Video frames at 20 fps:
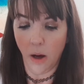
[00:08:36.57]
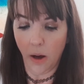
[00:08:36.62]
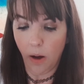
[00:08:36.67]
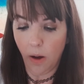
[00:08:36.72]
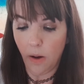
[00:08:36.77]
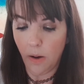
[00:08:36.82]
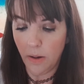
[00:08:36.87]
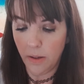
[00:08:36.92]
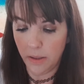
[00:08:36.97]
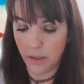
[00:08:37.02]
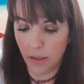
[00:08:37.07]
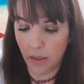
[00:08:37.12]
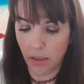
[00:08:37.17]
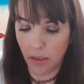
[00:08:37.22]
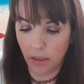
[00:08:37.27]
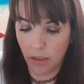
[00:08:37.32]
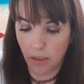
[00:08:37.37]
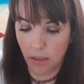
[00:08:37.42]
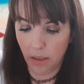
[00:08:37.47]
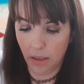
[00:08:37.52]
on
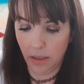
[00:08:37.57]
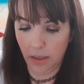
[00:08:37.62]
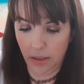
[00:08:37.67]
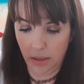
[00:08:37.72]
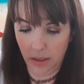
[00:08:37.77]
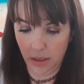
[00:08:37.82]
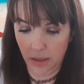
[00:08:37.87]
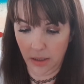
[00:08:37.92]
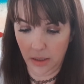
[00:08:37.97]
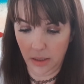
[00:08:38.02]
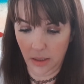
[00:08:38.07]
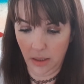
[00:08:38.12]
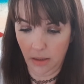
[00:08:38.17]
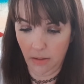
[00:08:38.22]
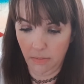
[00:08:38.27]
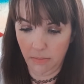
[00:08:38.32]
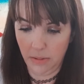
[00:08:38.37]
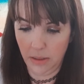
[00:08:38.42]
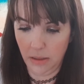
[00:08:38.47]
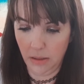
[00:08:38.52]
Latest
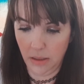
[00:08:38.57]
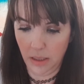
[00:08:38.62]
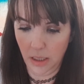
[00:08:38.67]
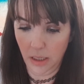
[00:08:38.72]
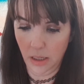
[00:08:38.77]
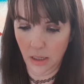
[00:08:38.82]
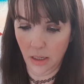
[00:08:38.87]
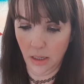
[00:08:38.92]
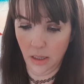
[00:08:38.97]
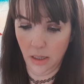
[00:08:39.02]
in Beauty.